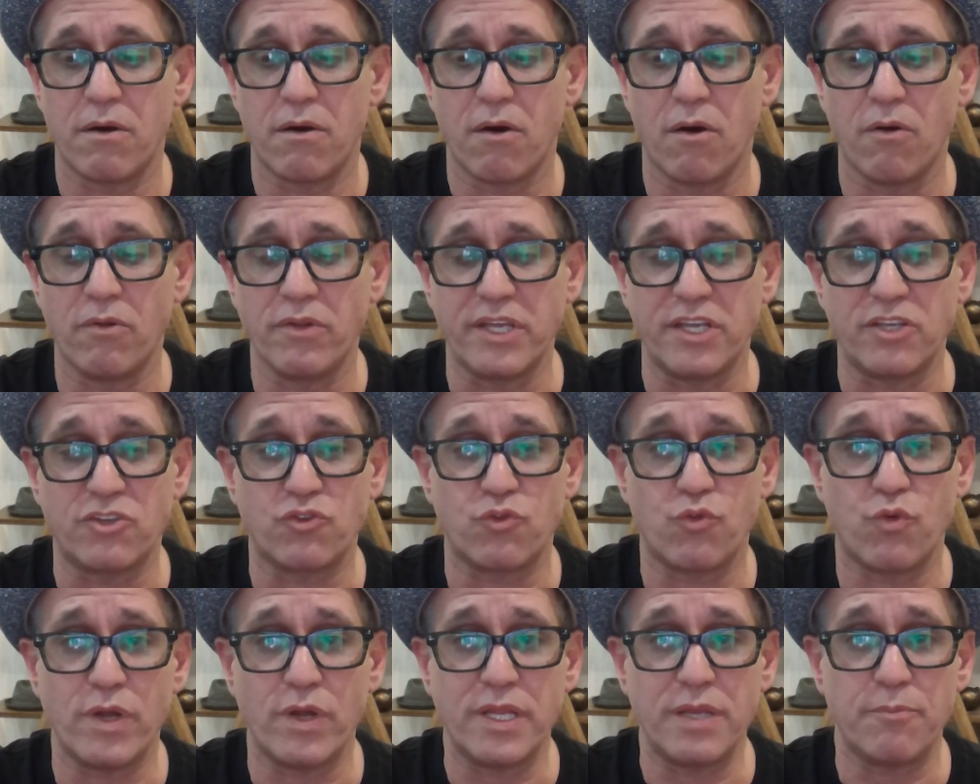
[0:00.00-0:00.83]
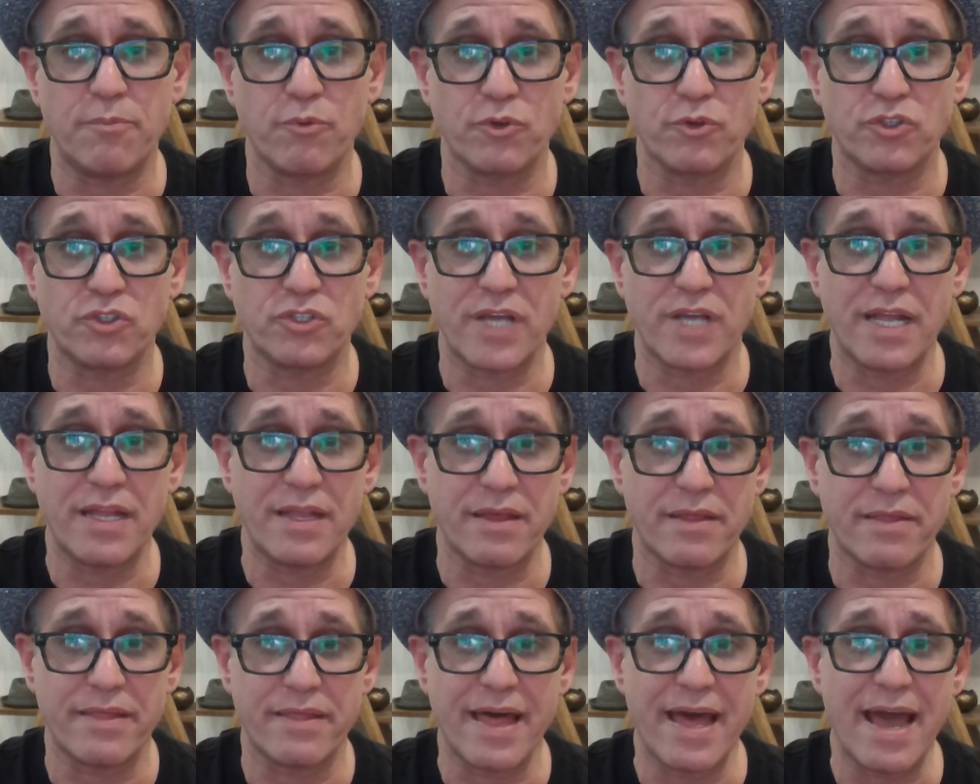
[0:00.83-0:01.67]
only
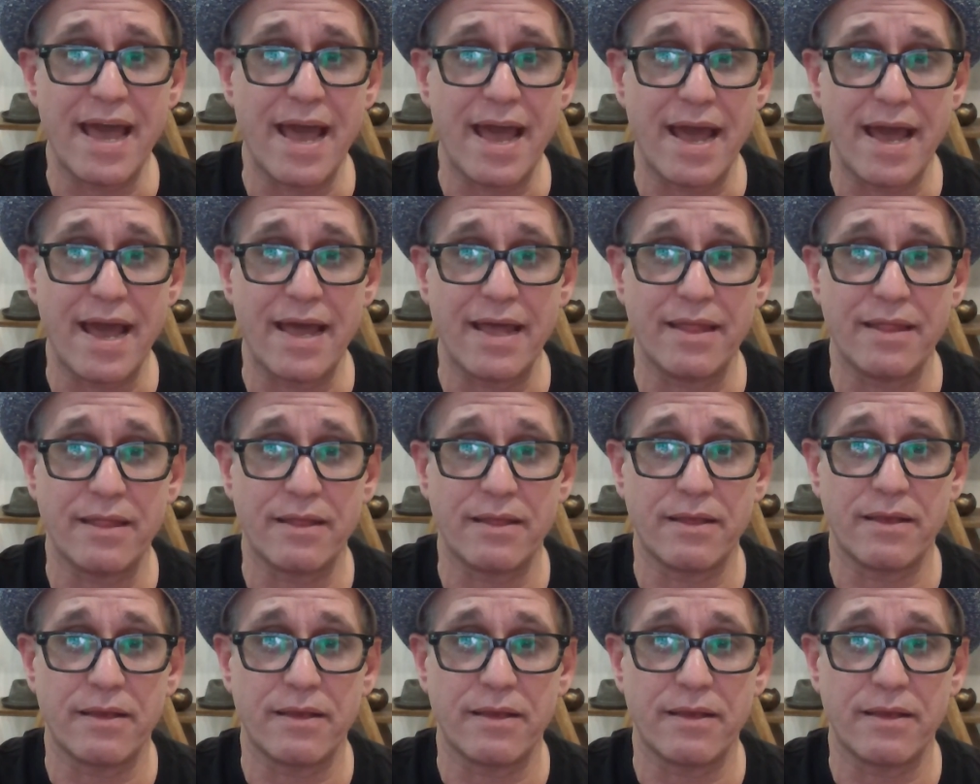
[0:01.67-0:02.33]
20% of that